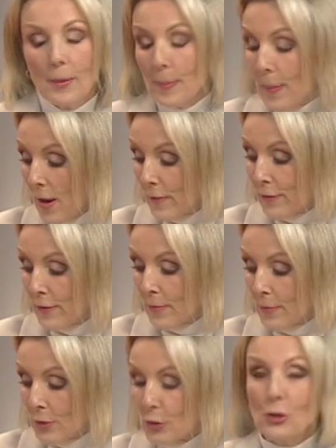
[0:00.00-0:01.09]
but apart
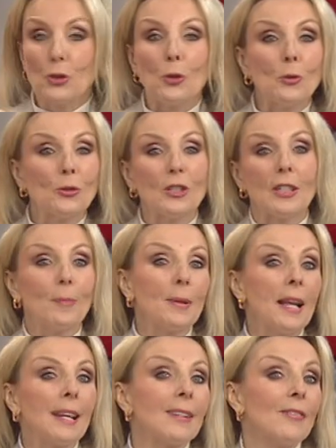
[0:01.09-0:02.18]
from the schools, are you
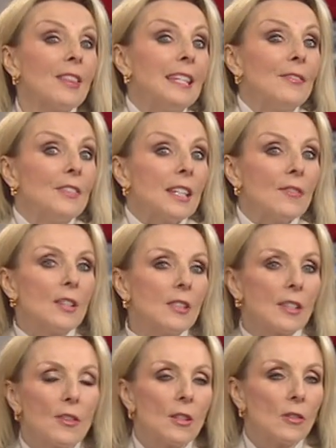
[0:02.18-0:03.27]
planning for the lifting of
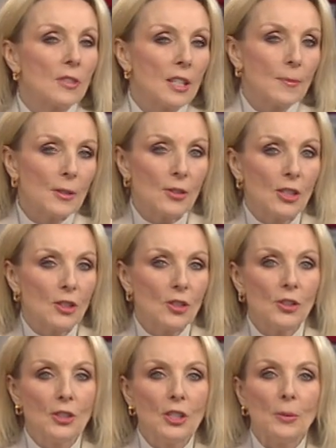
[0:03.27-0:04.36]
those other lockdown
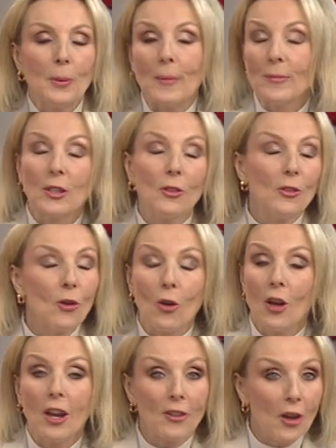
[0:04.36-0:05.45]
restrictions too? Well, you're
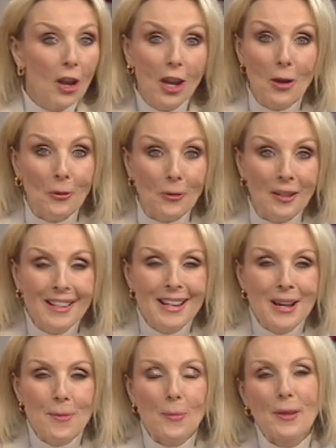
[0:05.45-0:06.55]
not alone.
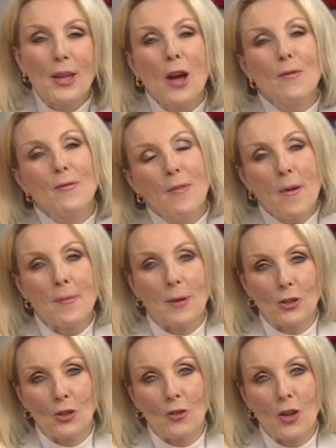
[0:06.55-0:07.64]
But with hope very
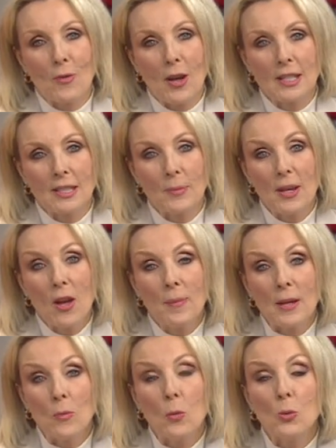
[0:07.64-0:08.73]
much on the horizon, we
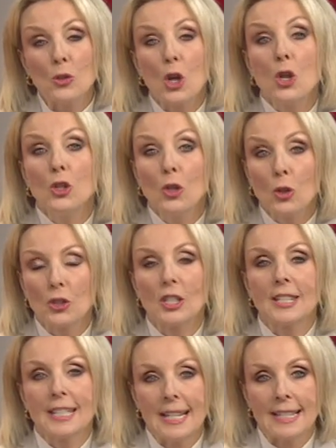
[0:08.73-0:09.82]
are being warned
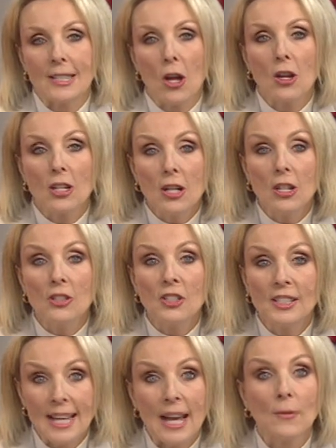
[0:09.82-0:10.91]
not to let our
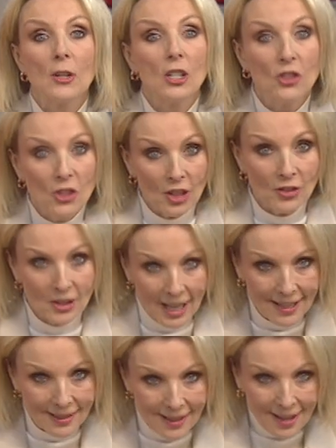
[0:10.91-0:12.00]
guard down just yet.